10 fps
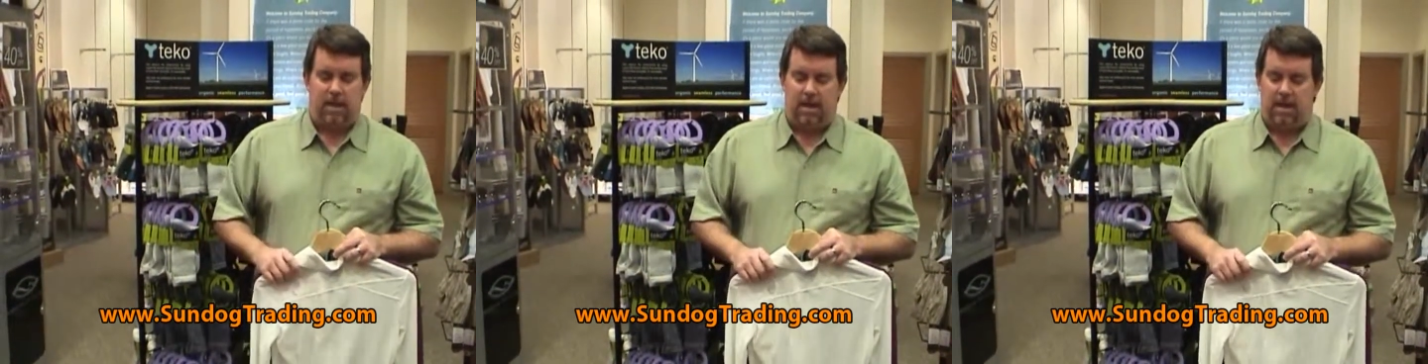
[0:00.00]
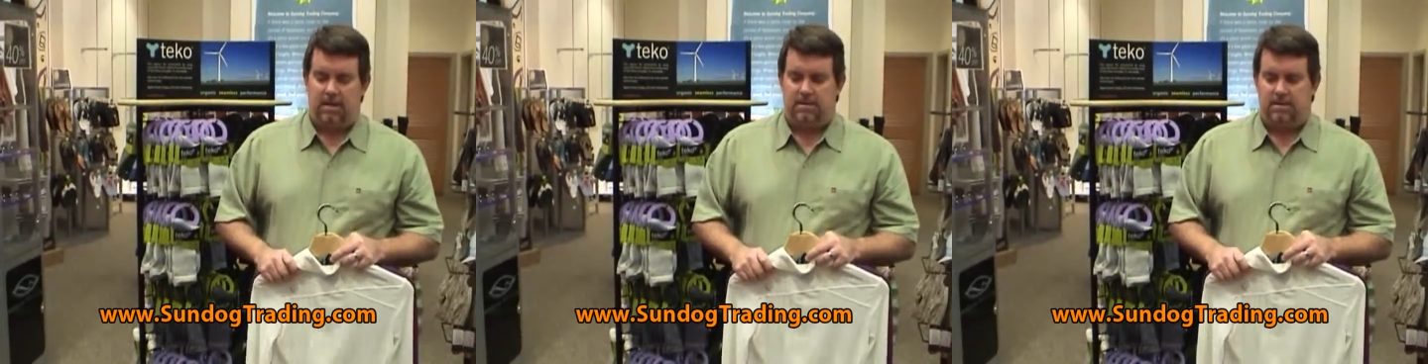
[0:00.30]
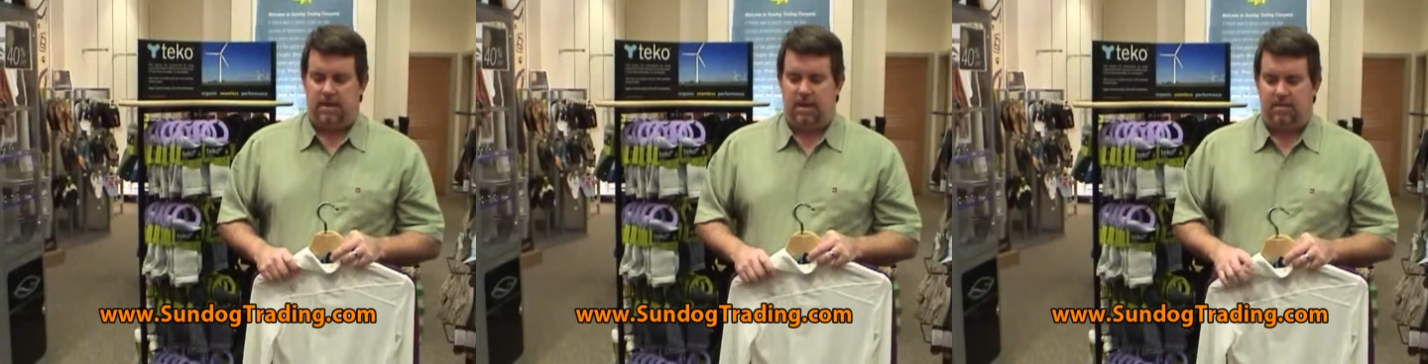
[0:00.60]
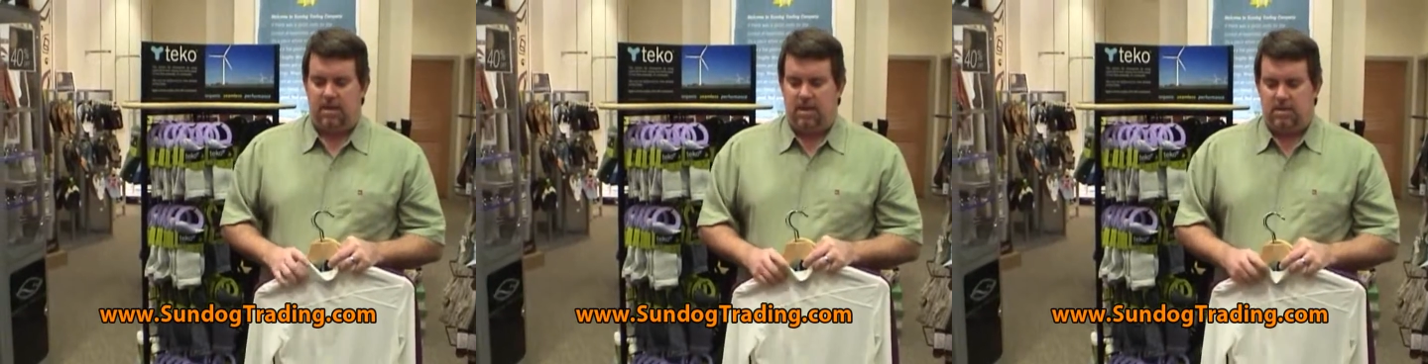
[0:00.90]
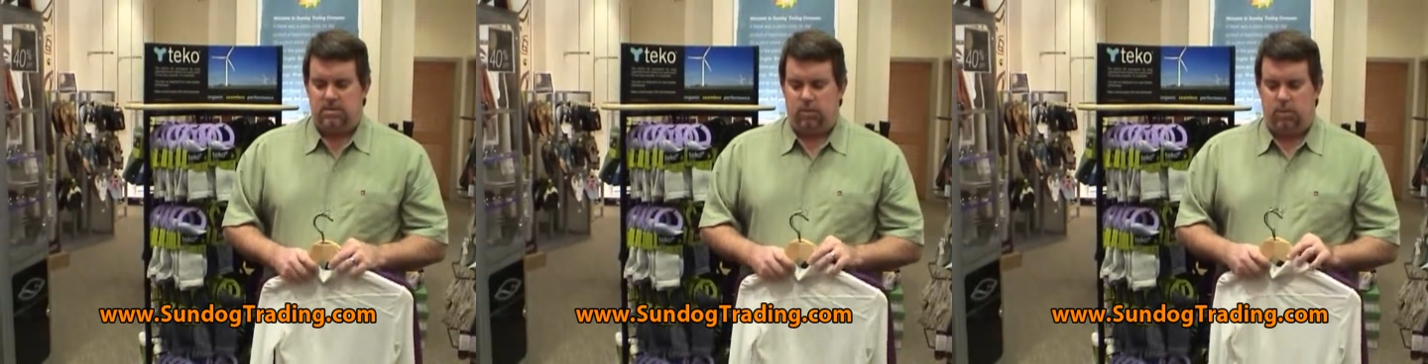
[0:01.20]
and
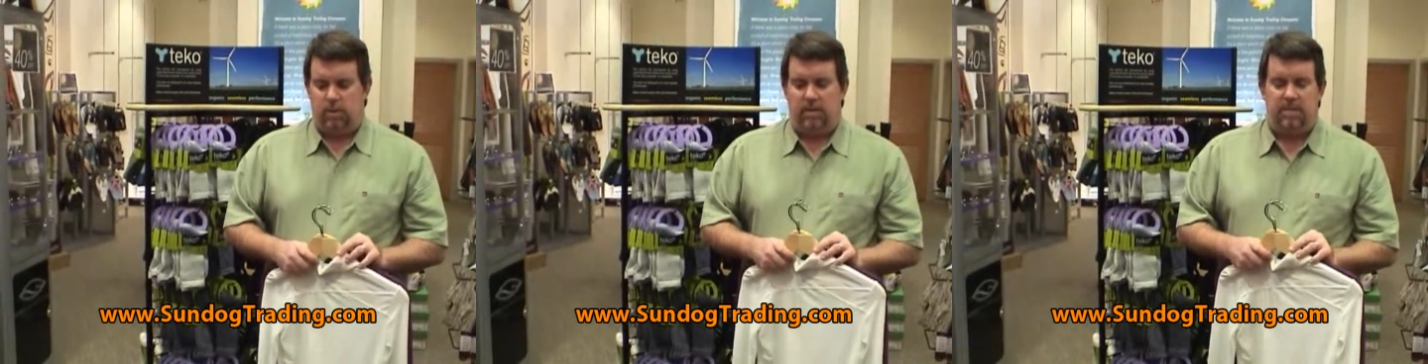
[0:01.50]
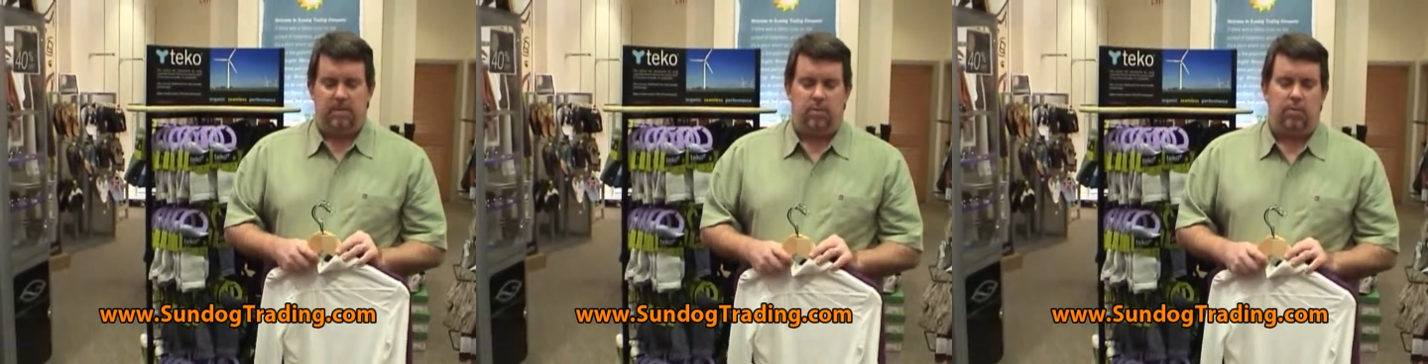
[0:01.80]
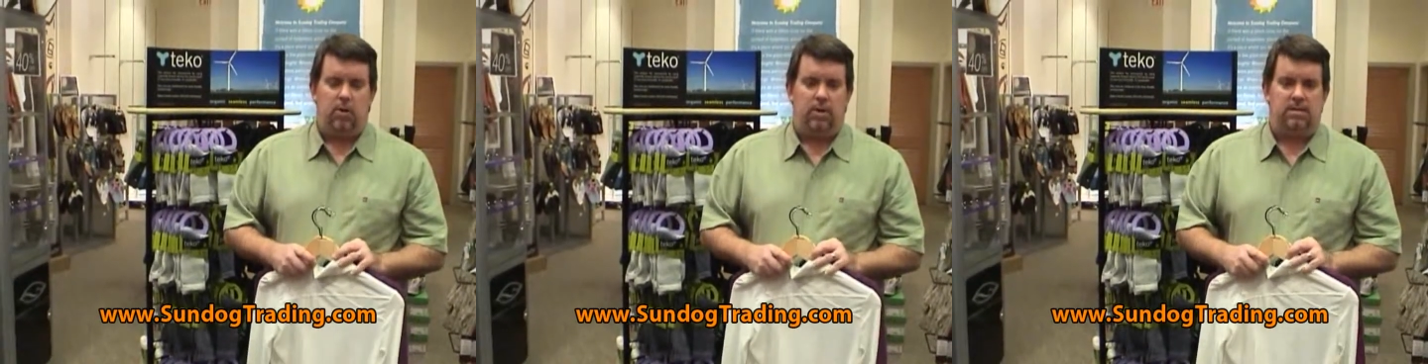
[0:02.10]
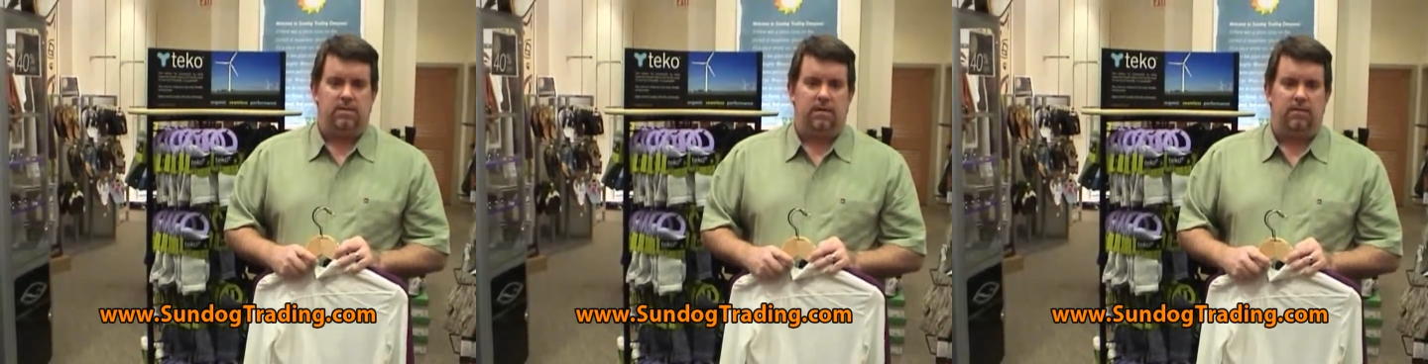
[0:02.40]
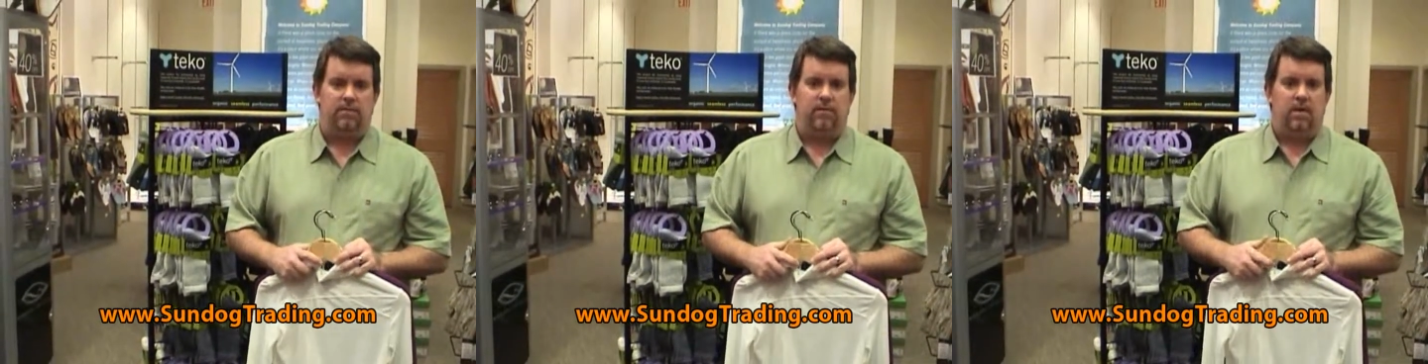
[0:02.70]
so we're really big proponents
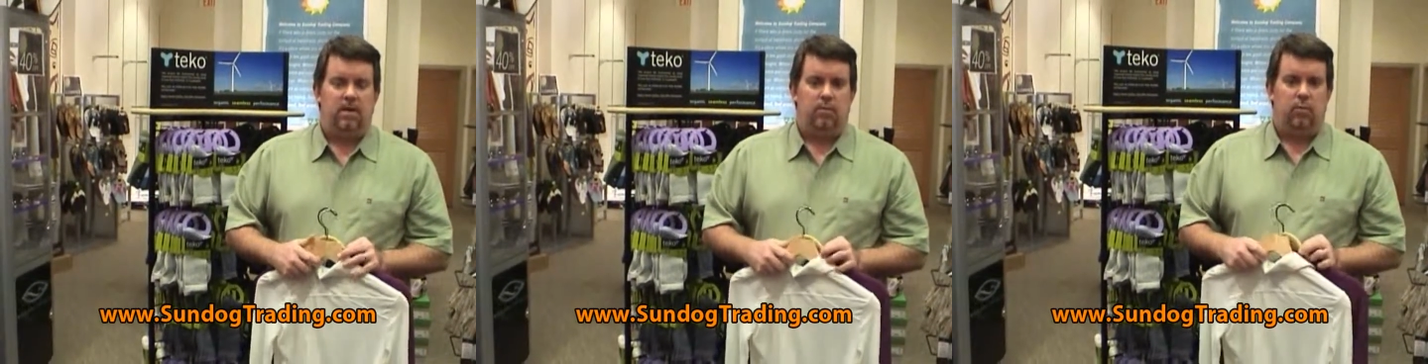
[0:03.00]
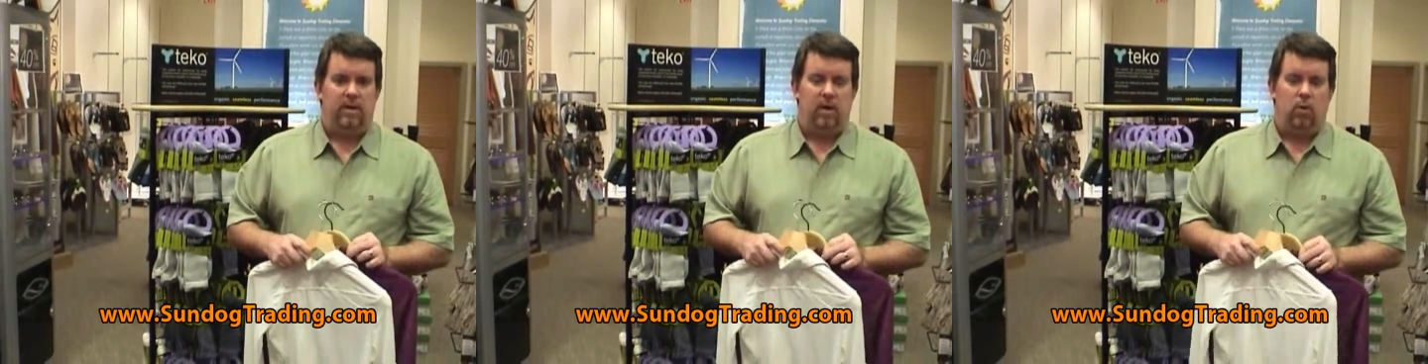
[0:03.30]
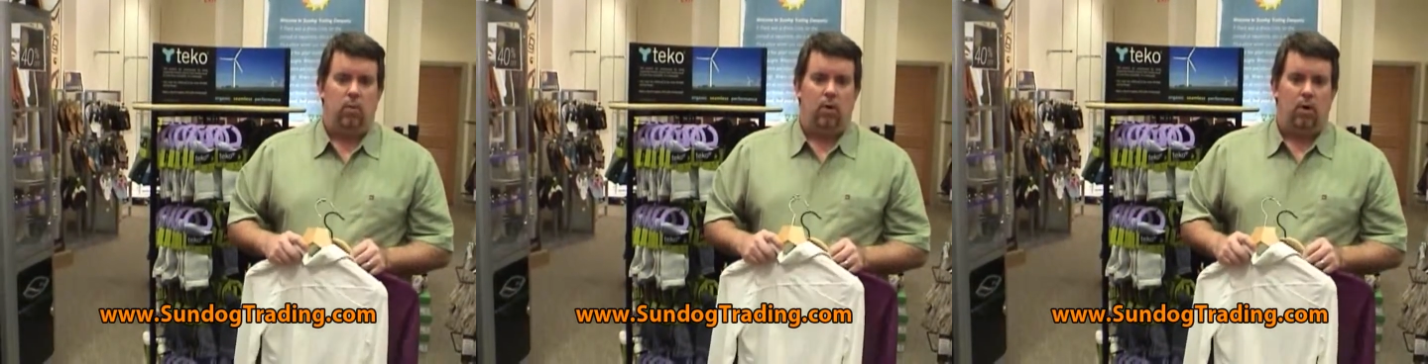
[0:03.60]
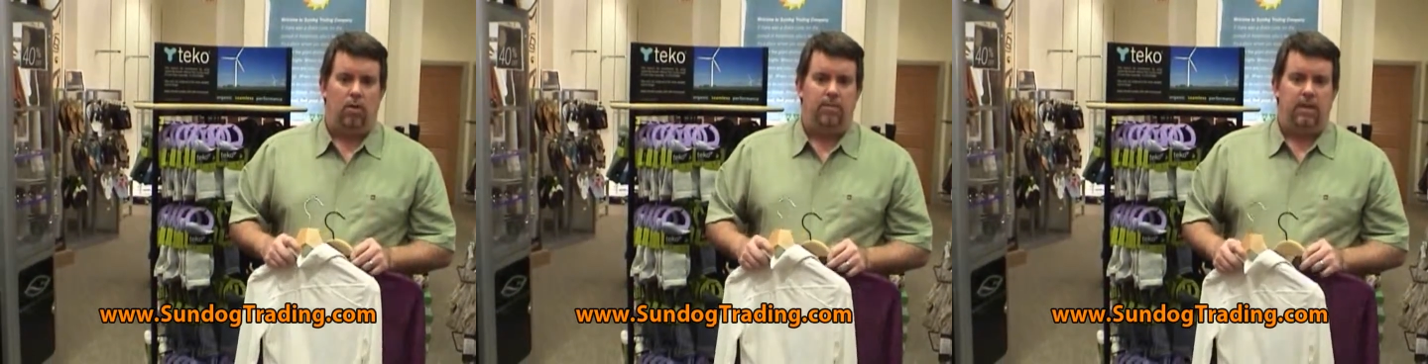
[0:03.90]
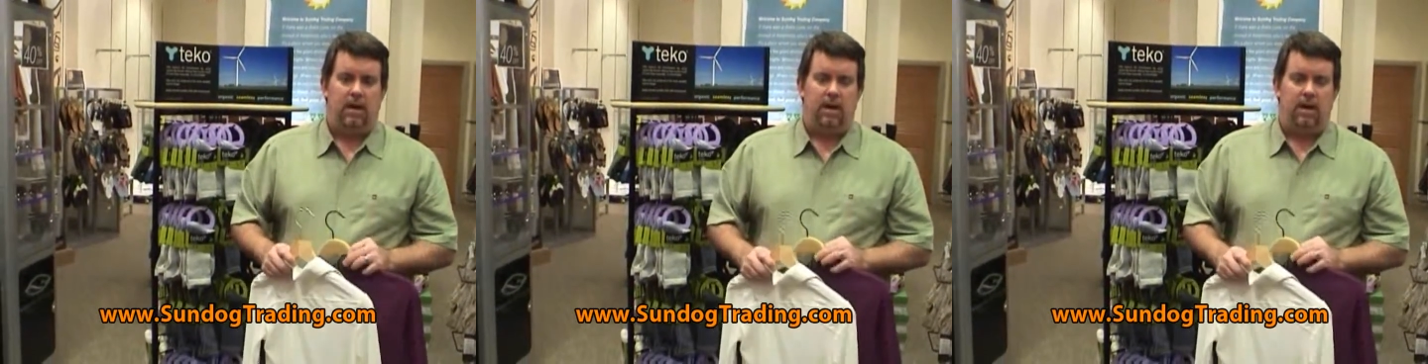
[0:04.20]
of merino wool